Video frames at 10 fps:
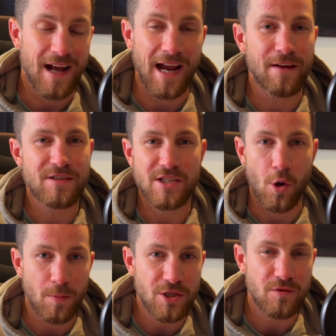I have
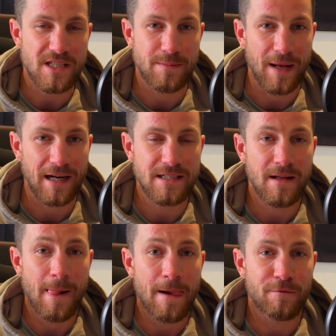so much respect
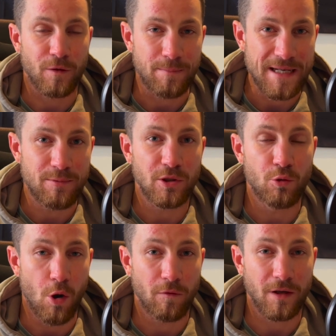for people
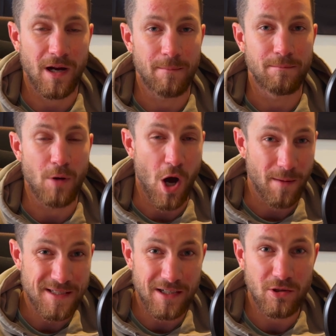who overcome
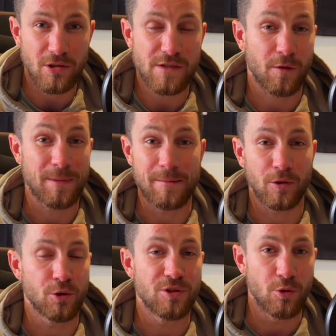obstacles, for
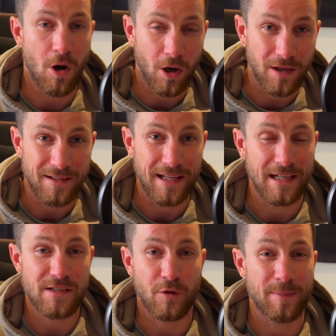people who do hard
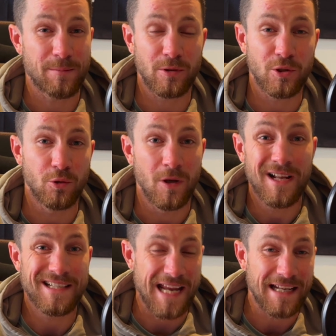things, for people who
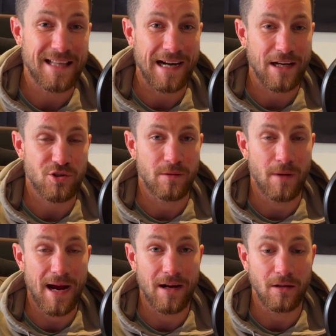take that extra
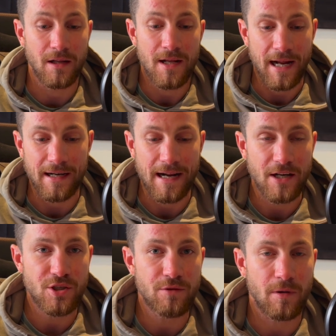mile. And it
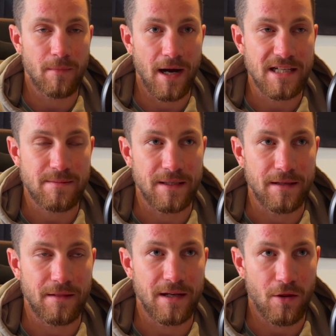actually reminds
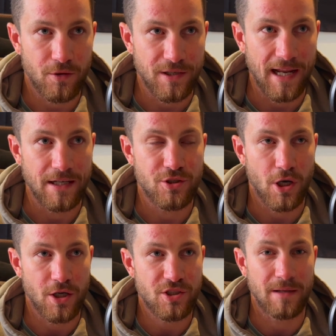me, the other day,
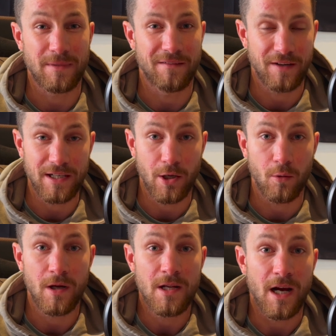Josh sent me a
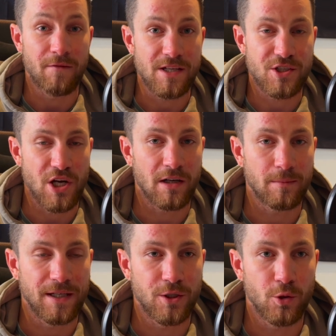video of this
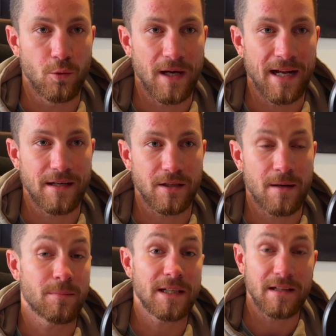gentleman who had
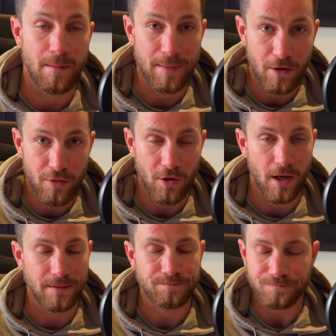completed a
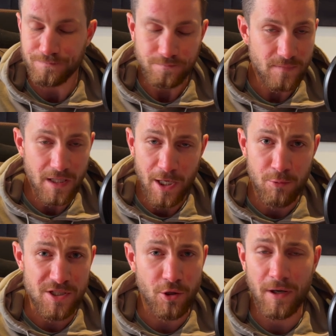marathon. It
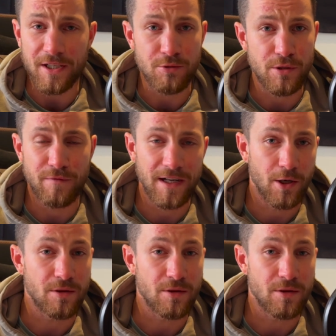was a great YouTube video.